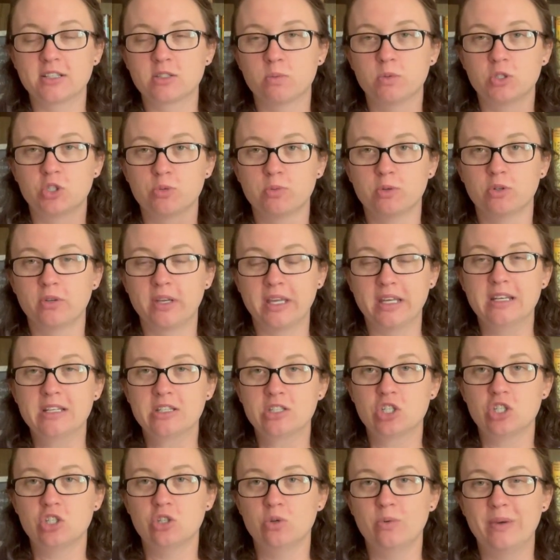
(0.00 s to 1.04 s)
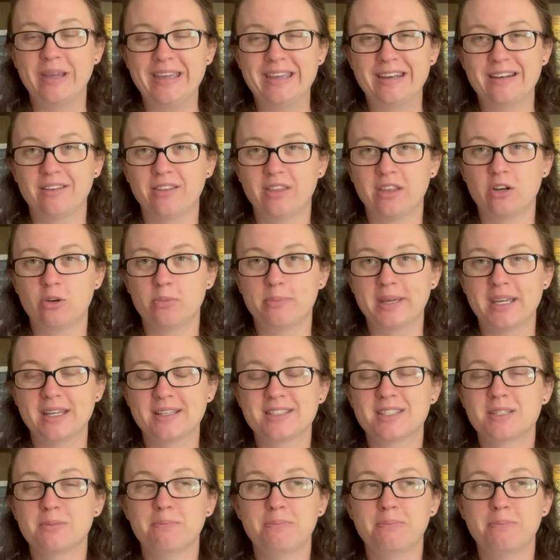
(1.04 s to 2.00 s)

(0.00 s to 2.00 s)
which we'll get into in a little bit.